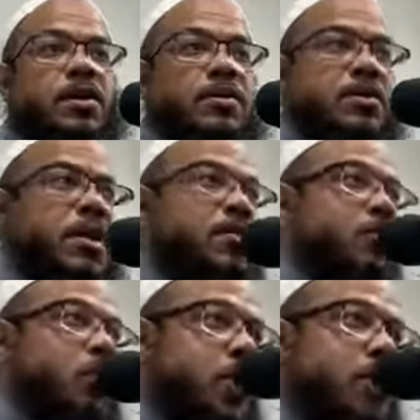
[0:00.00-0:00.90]
Said,
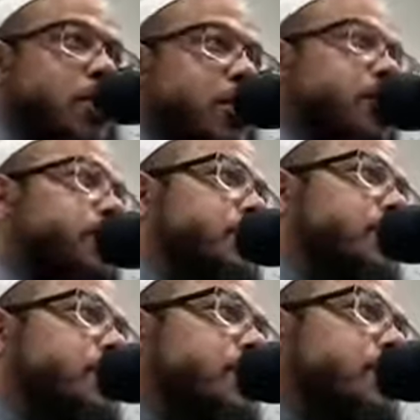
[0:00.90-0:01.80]
What are you?
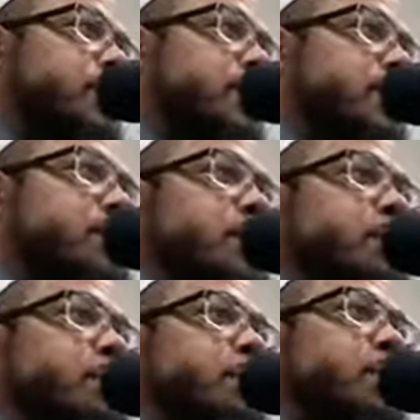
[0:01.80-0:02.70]
He said,
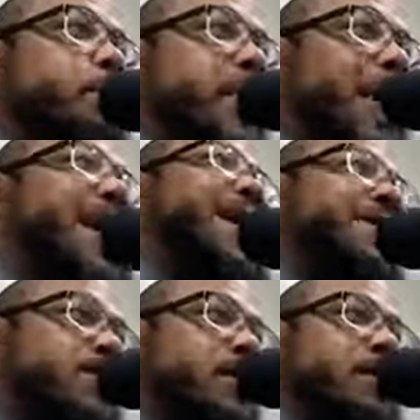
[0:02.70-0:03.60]
Ma
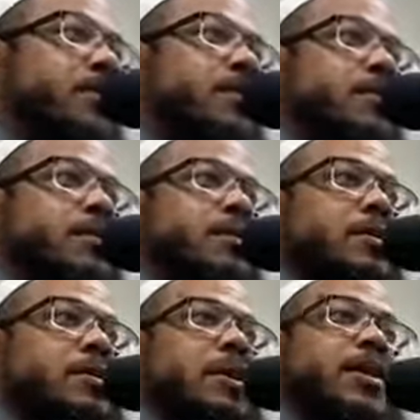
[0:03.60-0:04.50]
anta.
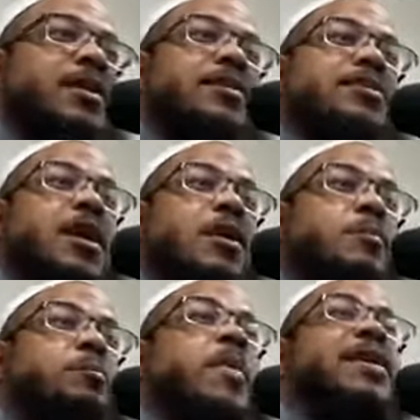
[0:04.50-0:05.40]
He didn't say
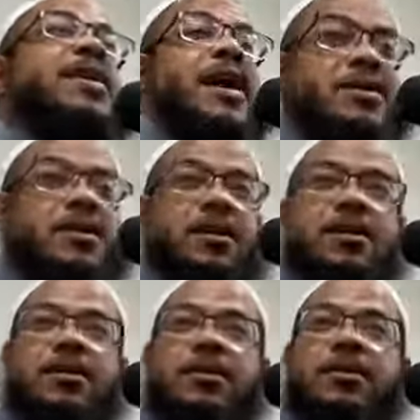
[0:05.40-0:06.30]
man anta.
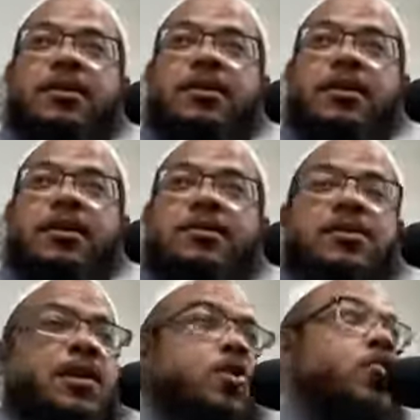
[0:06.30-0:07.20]
He didn't
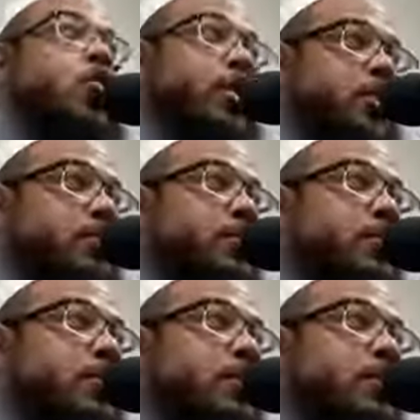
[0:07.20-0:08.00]
say who are you.